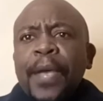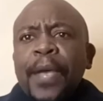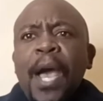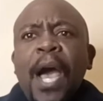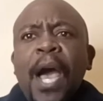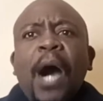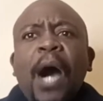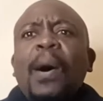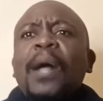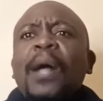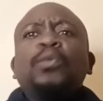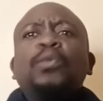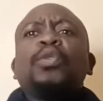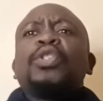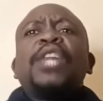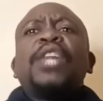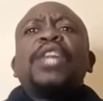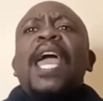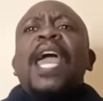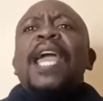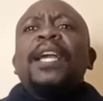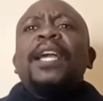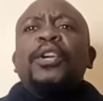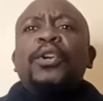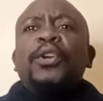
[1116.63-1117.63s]
I want to
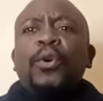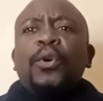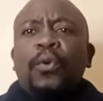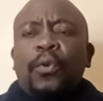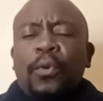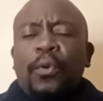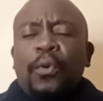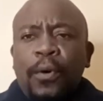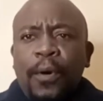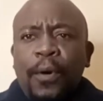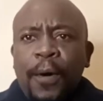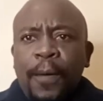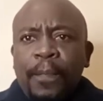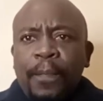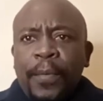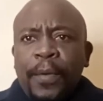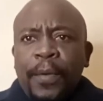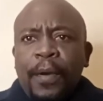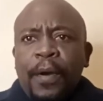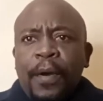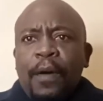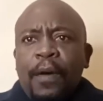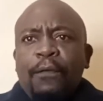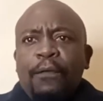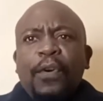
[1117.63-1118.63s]
thank you
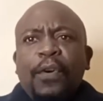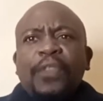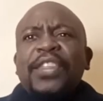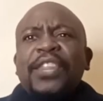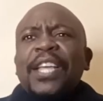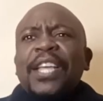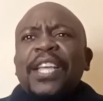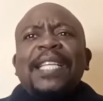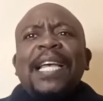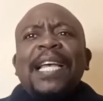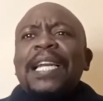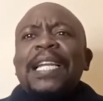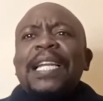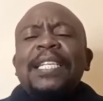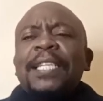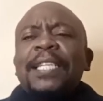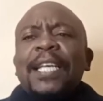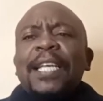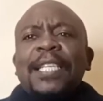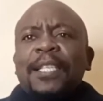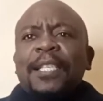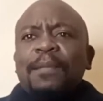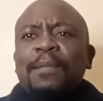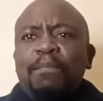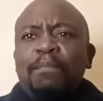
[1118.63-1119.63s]
for the
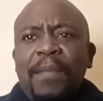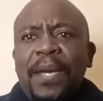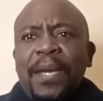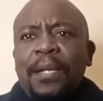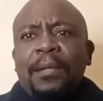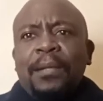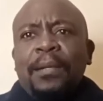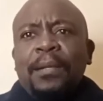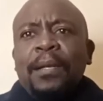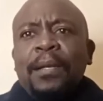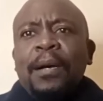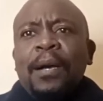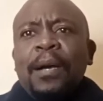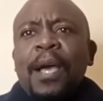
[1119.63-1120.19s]
delicious meal